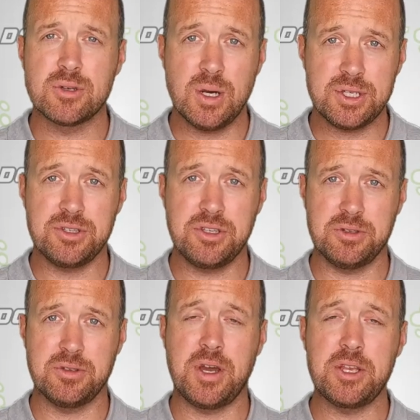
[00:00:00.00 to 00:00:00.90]
question the
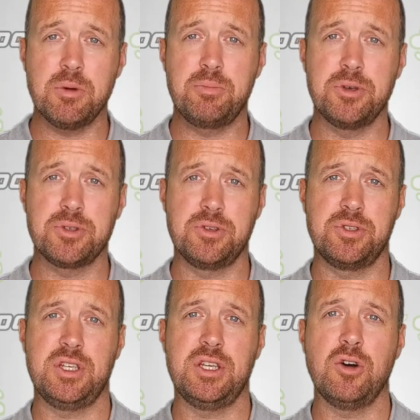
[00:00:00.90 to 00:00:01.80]
use of annual
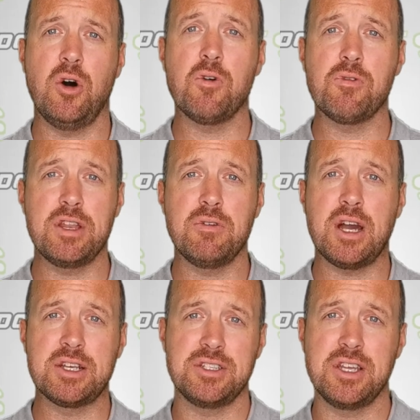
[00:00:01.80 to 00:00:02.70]
boosters in already
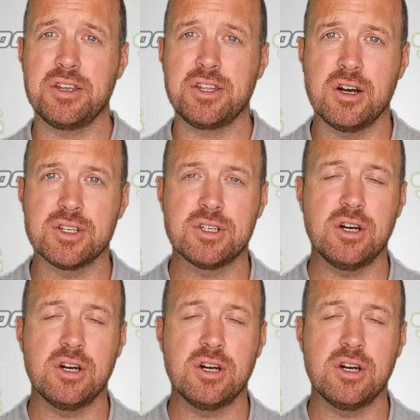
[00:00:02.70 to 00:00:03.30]
vaccinated dogs.